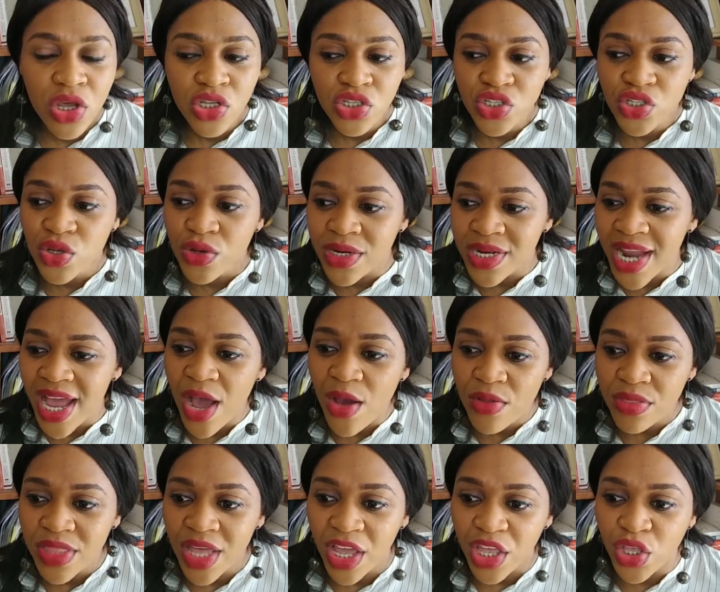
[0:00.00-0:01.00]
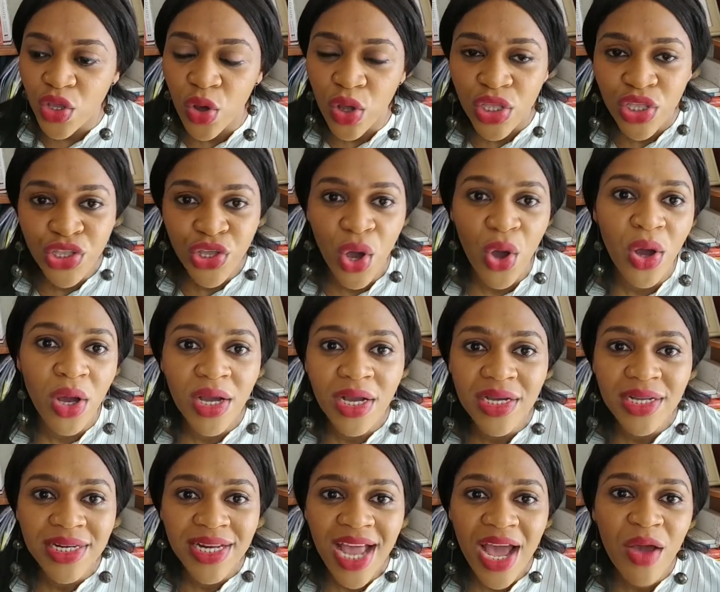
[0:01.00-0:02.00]
So now that you're young,
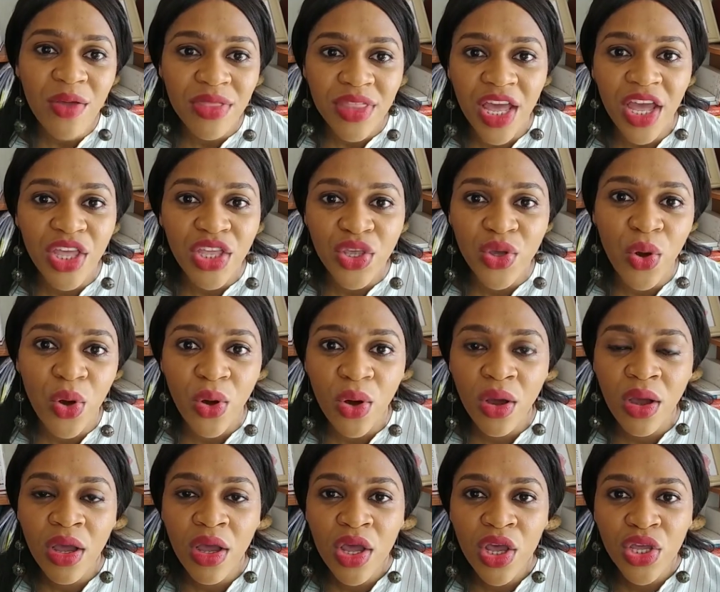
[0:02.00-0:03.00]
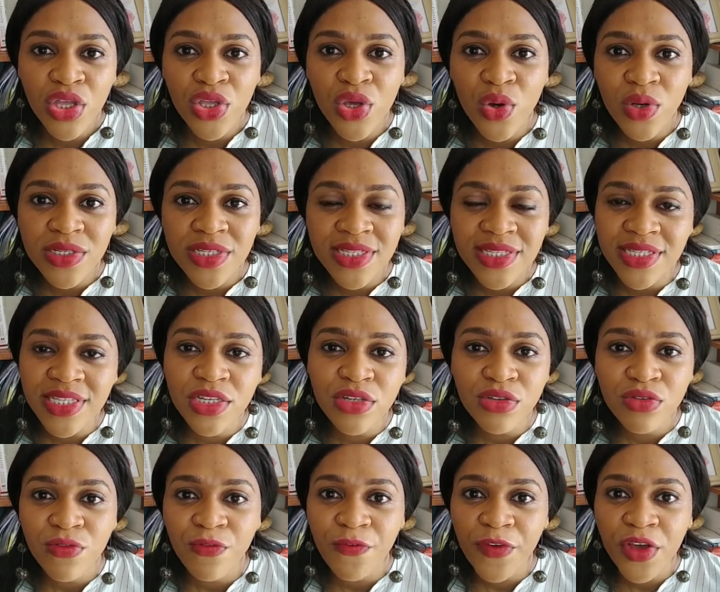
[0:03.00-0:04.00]
now that you're
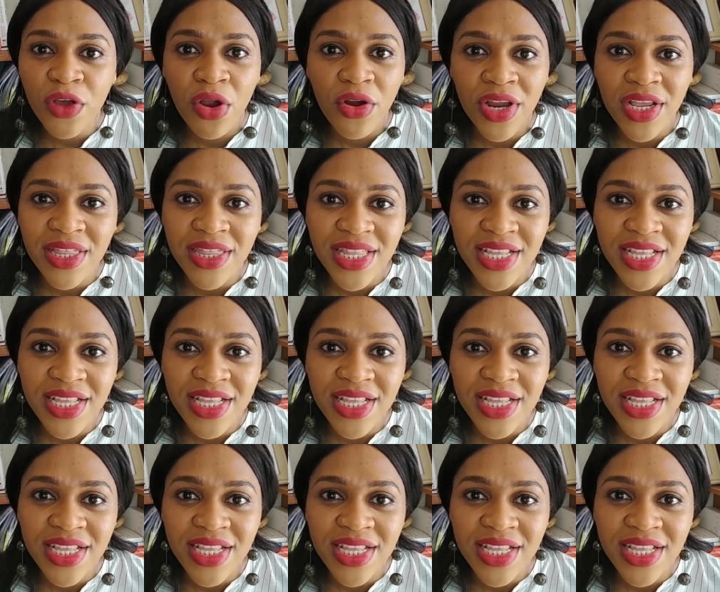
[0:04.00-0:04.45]
still figuring